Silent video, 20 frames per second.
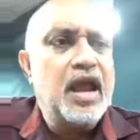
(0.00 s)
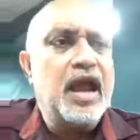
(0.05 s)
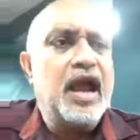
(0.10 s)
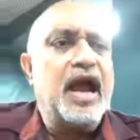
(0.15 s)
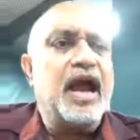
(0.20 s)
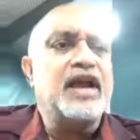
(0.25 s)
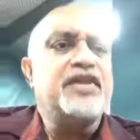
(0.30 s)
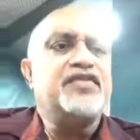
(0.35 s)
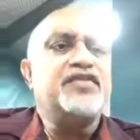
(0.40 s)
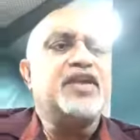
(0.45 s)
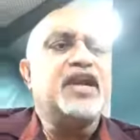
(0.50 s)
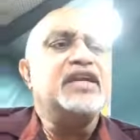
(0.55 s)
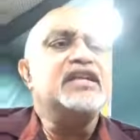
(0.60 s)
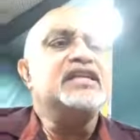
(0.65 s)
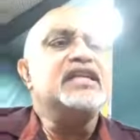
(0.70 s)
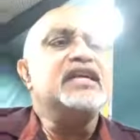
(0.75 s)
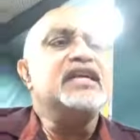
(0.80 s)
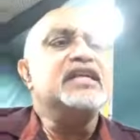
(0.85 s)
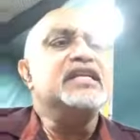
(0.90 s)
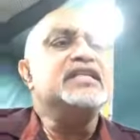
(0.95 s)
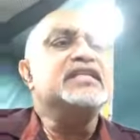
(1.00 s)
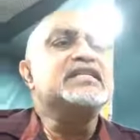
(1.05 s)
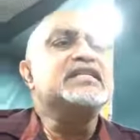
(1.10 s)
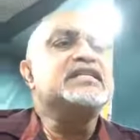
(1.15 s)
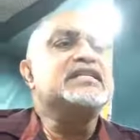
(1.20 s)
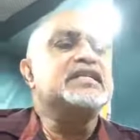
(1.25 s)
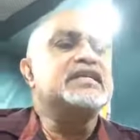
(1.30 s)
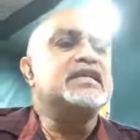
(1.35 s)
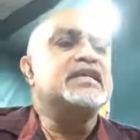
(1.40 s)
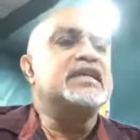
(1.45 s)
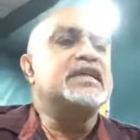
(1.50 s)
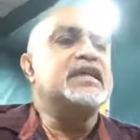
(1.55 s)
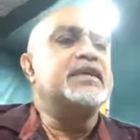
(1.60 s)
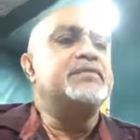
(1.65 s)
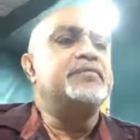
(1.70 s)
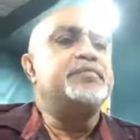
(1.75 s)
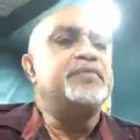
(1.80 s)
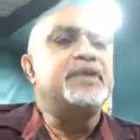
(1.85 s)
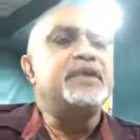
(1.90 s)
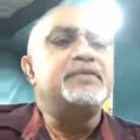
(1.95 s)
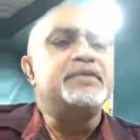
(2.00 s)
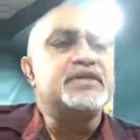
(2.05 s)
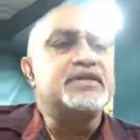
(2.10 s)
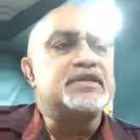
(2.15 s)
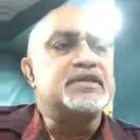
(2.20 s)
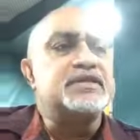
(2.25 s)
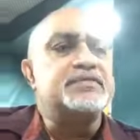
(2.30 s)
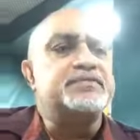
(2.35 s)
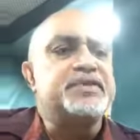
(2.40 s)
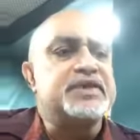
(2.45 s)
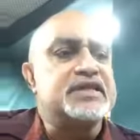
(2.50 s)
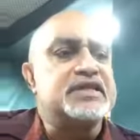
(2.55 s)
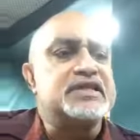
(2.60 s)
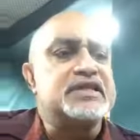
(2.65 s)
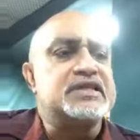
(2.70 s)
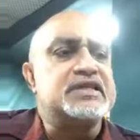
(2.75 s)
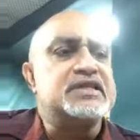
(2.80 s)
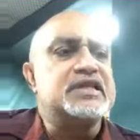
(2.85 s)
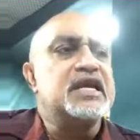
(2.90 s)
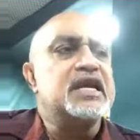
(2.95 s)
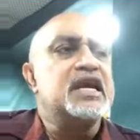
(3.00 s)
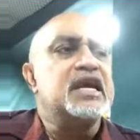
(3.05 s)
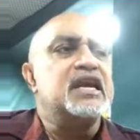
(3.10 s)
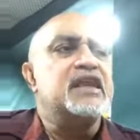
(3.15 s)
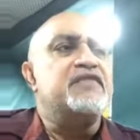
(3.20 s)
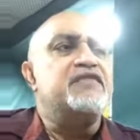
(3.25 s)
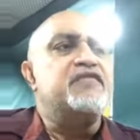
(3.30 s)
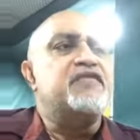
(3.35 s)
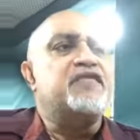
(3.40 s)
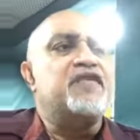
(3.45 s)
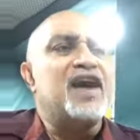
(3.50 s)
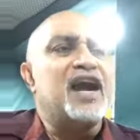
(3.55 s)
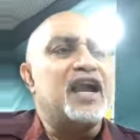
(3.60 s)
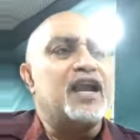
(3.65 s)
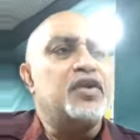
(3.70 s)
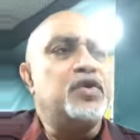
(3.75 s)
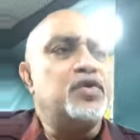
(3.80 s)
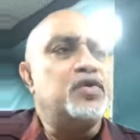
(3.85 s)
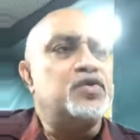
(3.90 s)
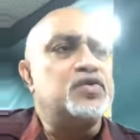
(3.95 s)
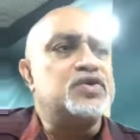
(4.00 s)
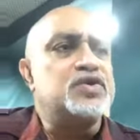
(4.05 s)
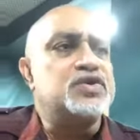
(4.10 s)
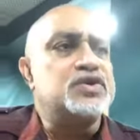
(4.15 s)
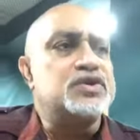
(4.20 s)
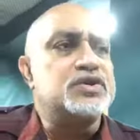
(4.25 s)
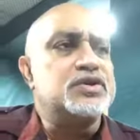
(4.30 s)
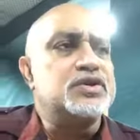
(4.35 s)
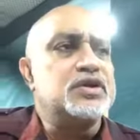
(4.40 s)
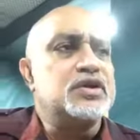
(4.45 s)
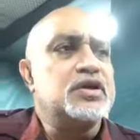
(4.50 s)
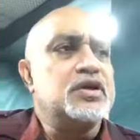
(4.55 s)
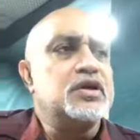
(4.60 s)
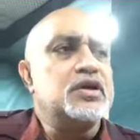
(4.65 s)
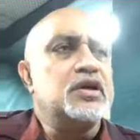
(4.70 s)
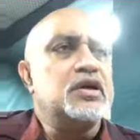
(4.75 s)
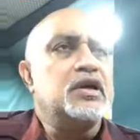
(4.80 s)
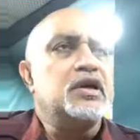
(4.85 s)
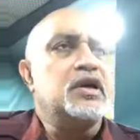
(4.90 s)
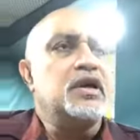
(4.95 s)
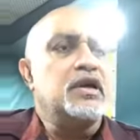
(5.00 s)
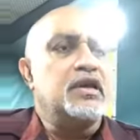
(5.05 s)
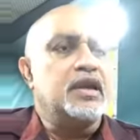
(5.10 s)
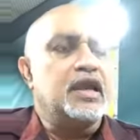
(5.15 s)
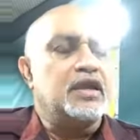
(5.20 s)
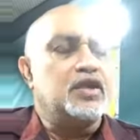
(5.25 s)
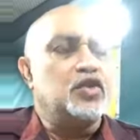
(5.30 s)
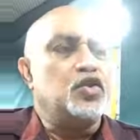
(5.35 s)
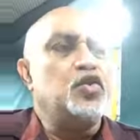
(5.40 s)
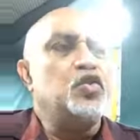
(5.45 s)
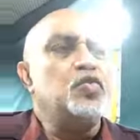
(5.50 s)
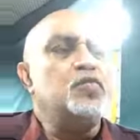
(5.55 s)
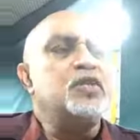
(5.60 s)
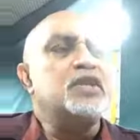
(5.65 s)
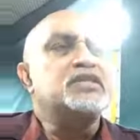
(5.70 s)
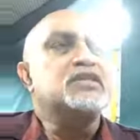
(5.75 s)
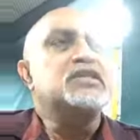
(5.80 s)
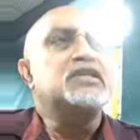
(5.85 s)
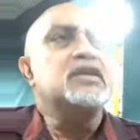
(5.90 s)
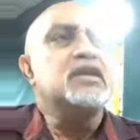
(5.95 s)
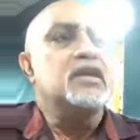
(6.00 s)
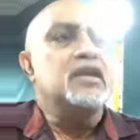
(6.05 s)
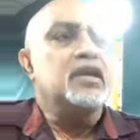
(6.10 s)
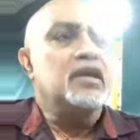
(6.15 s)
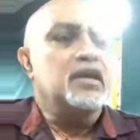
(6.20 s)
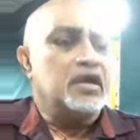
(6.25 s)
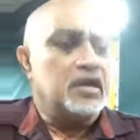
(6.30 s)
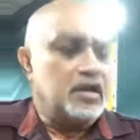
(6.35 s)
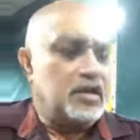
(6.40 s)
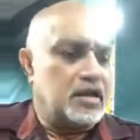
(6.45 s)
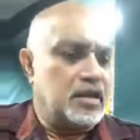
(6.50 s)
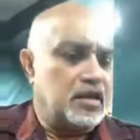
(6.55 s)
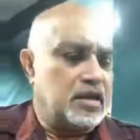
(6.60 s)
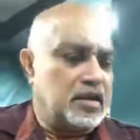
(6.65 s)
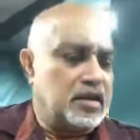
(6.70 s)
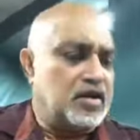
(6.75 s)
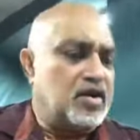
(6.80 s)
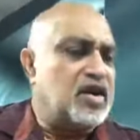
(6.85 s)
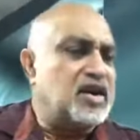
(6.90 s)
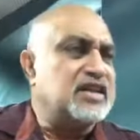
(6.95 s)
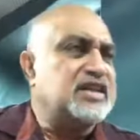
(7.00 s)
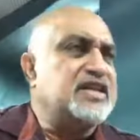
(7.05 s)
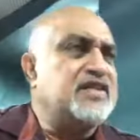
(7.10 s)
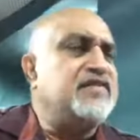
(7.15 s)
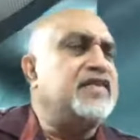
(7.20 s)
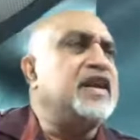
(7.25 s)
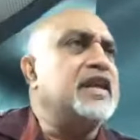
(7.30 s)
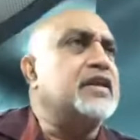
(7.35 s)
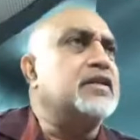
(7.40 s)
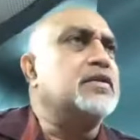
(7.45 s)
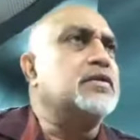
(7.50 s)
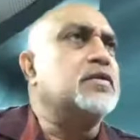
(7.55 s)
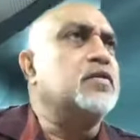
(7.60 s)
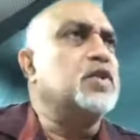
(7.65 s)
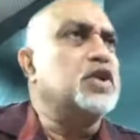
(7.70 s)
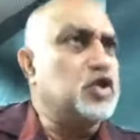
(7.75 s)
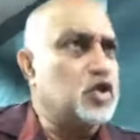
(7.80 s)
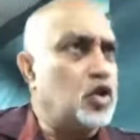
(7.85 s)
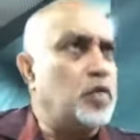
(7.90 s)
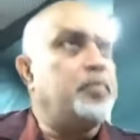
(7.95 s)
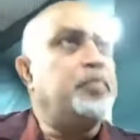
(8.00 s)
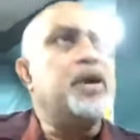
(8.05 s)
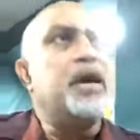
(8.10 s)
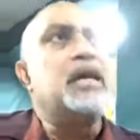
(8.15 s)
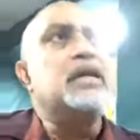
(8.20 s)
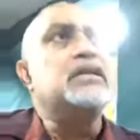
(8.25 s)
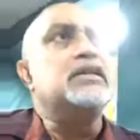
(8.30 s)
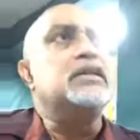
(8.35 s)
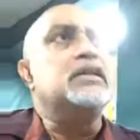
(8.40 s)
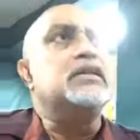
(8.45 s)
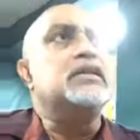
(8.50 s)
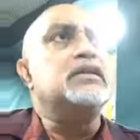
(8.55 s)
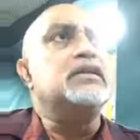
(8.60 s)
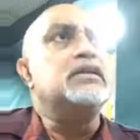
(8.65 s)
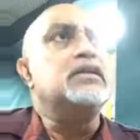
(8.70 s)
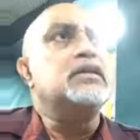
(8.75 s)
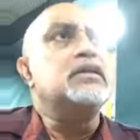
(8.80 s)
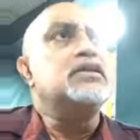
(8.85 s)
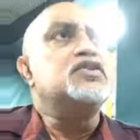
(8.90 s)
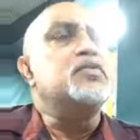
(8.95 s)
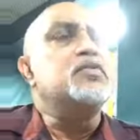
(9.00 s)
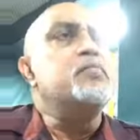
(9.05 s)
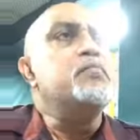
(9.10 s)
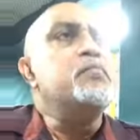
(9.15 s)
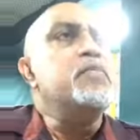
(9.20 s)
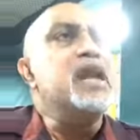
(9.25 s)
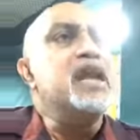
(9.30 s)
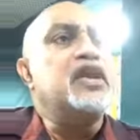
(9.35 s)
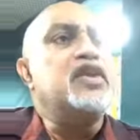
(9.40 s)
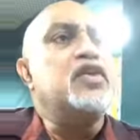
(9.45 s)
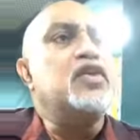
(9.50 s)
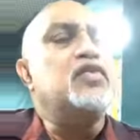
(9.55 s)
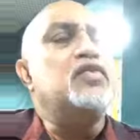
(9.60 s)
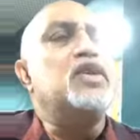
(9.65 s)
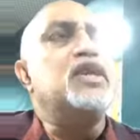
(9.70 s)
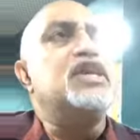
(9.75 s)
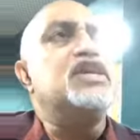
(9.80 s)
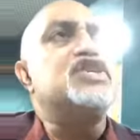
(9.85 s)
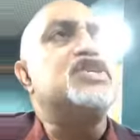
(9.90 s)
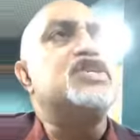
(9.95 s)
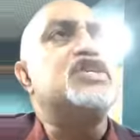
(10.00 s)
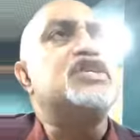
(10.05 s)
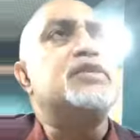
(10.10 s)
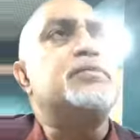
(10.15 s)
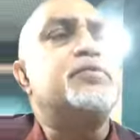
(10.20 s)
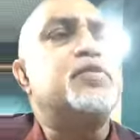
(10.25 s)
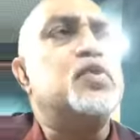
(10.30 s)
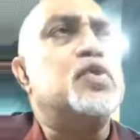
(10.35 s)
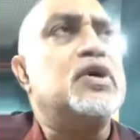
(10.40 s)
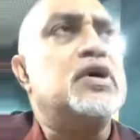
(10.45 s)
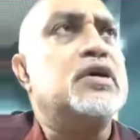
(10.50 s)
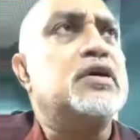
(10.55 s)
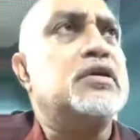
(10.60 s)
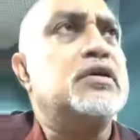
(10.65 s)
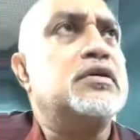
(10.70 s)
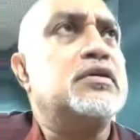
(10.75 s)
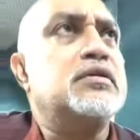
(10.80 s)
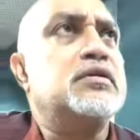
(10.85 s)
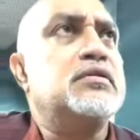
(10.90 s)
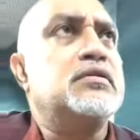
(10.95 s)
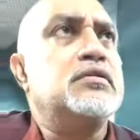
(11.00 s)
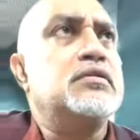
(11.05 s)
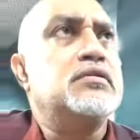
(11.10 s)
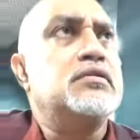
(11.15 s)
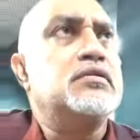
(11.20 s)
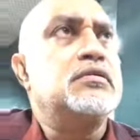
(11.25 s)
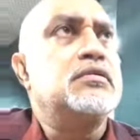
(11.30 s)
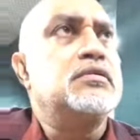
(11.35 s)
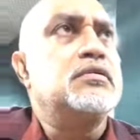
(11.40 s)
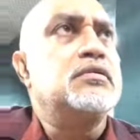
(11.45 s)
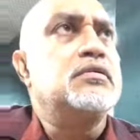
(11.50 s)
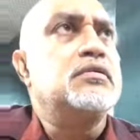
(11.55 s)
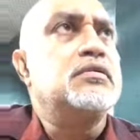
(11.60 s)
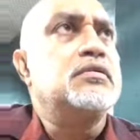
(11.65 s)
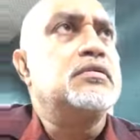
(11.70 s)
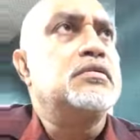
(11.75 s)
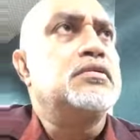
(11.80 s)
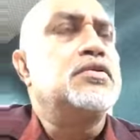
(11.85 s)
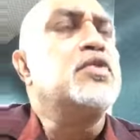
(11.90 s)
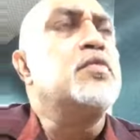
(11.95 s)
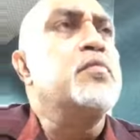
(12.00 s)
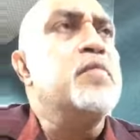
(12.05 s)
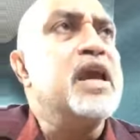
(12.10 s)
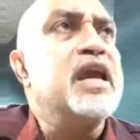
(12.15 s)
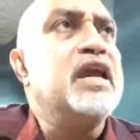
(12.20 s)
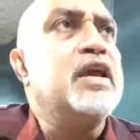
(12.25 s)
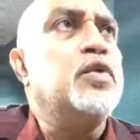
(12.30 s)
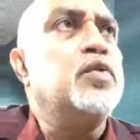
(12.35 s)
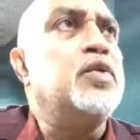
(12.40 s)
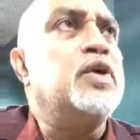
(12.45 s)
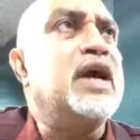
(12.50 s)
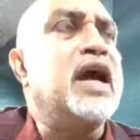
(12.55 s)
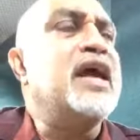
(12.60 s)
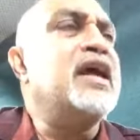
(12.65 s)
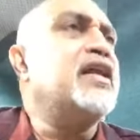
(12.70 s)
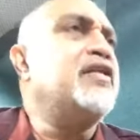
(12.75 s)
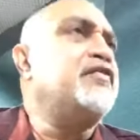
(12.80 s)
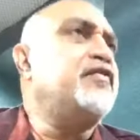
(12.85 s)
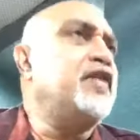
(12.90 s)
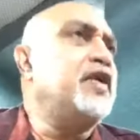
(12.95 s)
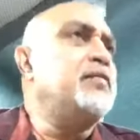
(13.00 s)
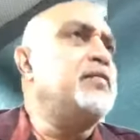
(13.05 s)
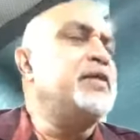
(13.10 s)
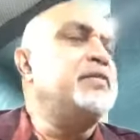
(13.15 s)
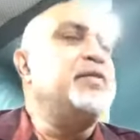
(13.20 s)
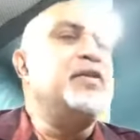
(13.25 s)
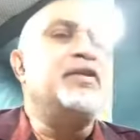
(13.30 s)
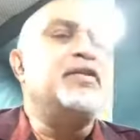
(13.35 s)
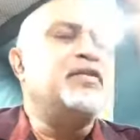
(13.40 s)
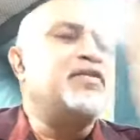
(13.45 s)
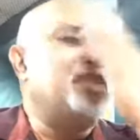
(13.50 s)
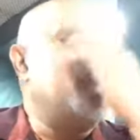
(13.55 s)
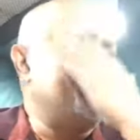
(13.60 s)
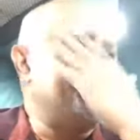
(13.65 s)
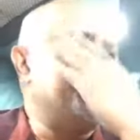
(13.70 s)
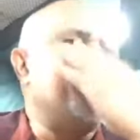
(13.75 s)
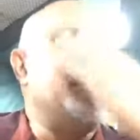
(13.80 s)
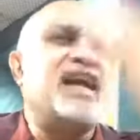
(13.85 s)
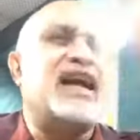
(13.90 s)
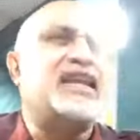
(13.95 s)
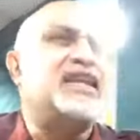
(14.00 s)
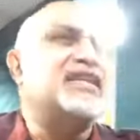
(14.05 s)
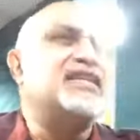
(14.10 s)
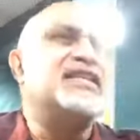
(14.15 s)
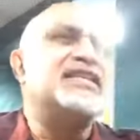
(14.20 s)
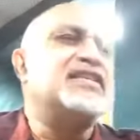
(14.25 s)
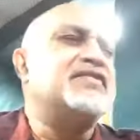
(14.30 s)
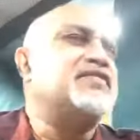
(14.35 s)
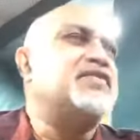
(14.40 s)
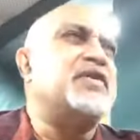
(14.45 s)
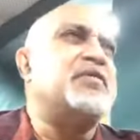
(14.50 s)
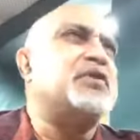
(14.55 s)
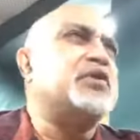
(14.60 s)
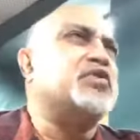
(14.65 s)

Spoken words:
I try to instill in persons the values that you must cultivate with your partner to make your relationship work. To make it work. I had a friend meet recently. I didn't see him for about